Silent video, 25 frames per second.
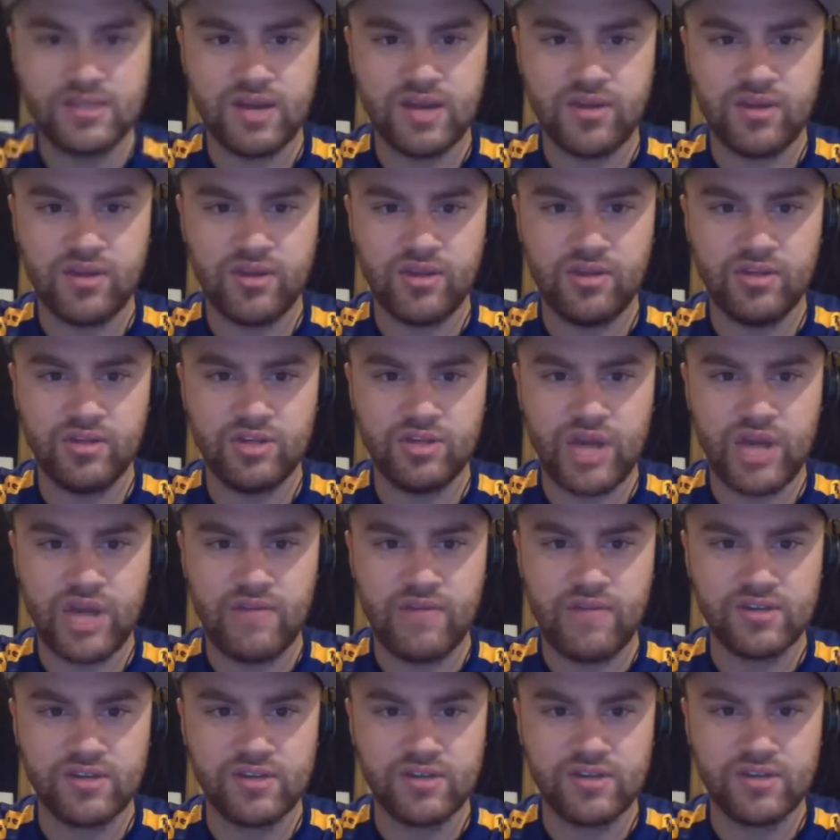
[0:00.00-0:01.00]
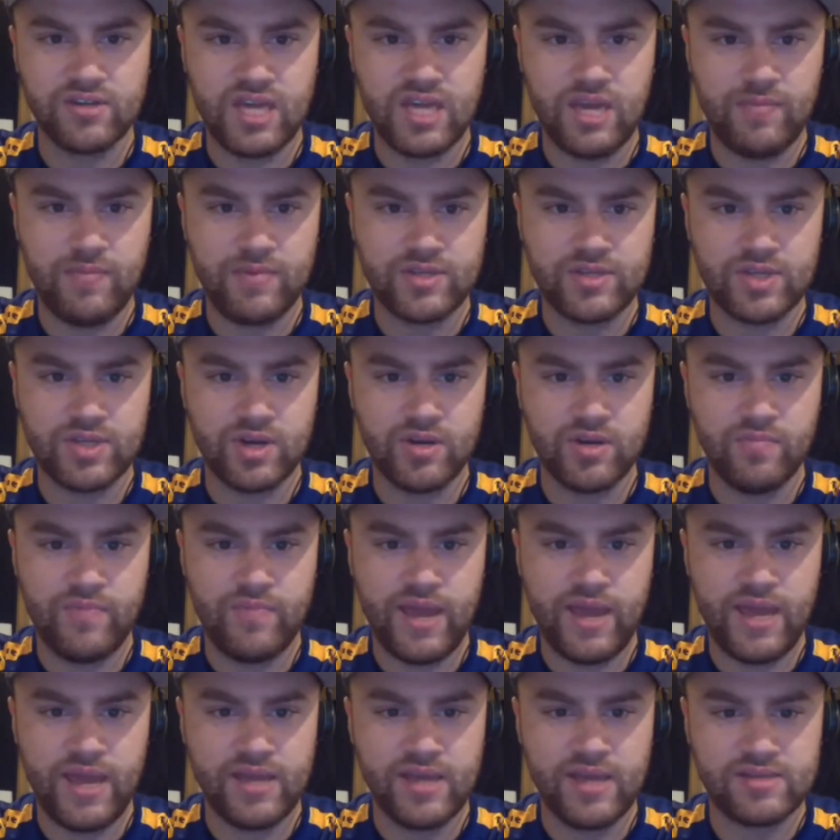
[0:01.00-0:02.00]
all the drivers to keep a certain
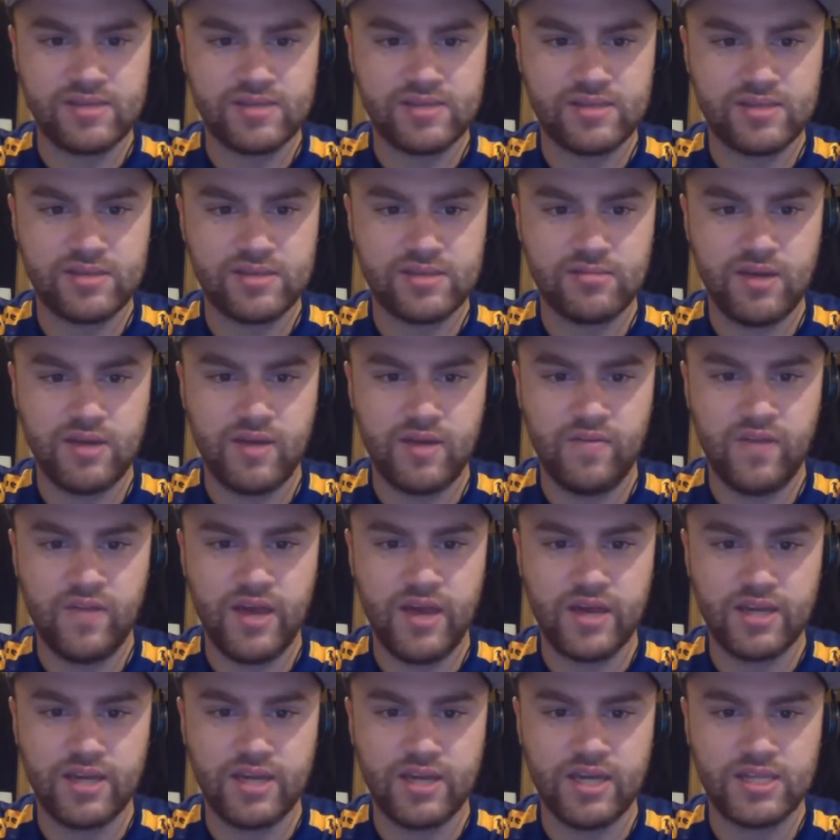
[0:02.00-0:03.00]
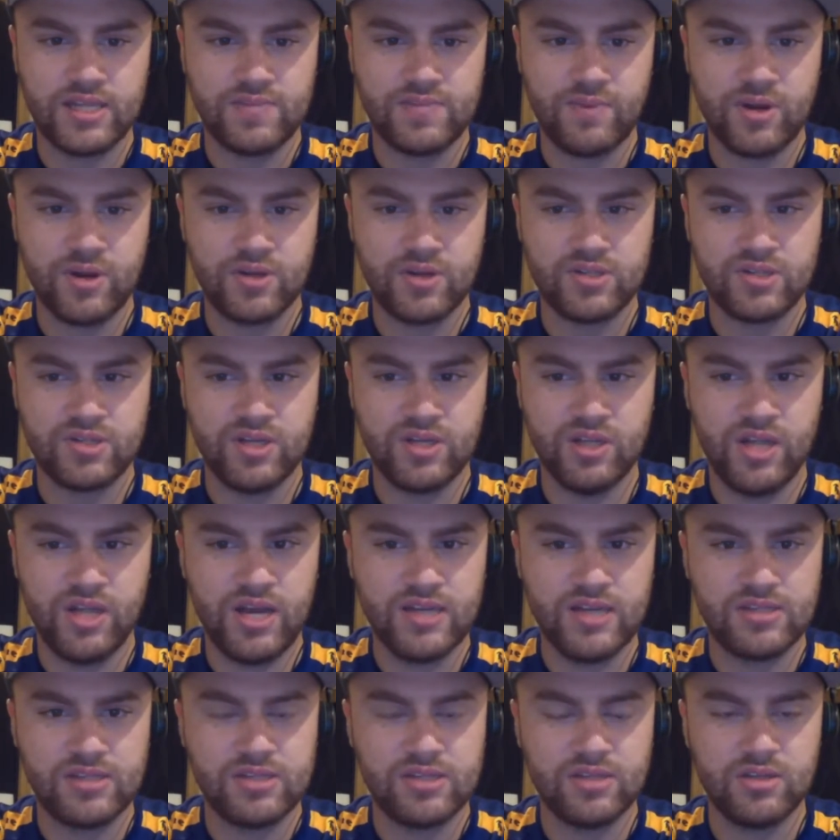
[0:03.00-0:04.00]
pace, and like it's
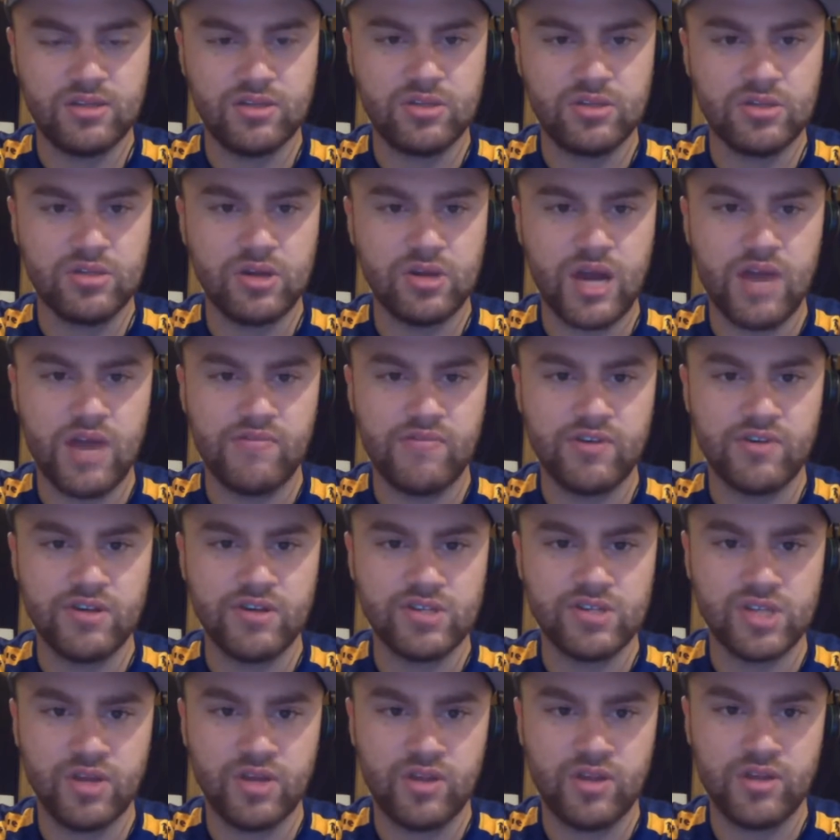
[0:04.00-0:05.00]
personalized to the driver, so they'll tell